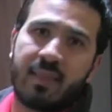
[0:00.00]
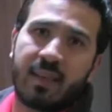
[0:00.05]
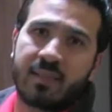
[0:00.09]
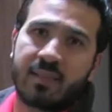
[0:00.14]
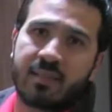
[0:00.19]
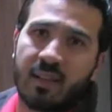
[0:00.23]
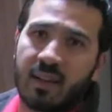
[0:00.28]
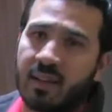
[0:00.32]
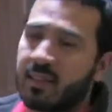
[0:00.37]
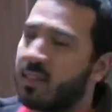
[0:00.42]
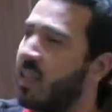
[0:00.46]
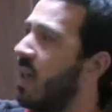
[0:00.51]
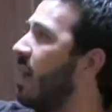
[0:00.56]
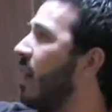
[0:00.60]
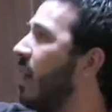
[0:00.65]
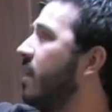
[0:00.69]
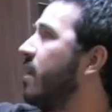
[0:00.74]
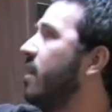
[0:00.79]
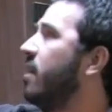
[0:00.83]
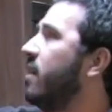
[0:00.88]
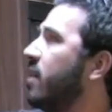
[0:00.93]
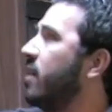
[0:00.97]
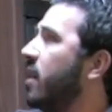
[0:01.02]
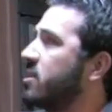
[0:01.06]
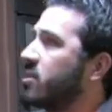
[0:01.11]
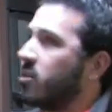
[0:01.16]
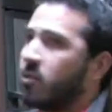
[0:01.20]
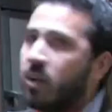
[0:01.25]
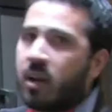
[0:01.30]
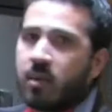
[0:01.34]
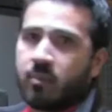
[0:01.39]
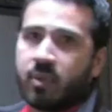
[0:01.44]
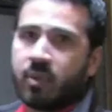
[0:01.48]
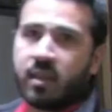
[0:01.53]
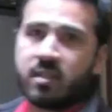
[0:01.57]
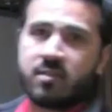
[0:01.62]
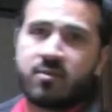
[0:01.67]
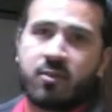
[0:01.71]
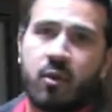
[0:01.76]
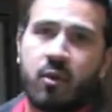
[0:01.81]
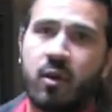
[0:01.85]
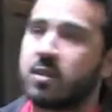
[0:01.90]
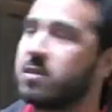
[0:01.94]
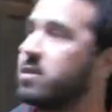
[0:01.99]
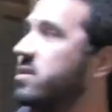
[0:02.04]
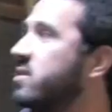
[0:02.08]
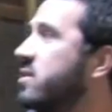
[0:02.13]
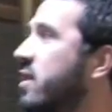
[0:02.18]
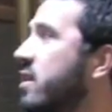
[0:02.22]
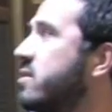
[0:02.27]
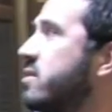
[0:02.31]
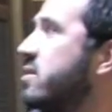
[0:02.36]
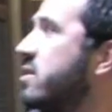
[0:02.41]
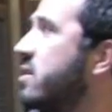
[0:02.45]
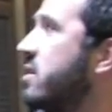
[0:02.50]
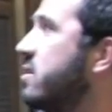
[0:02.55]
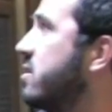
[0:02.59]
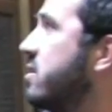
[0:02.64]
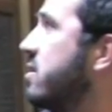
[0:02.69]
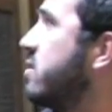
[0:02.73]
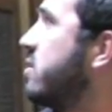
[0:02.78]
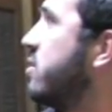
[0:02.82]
things like that. That's a great place for it. It's nice and easy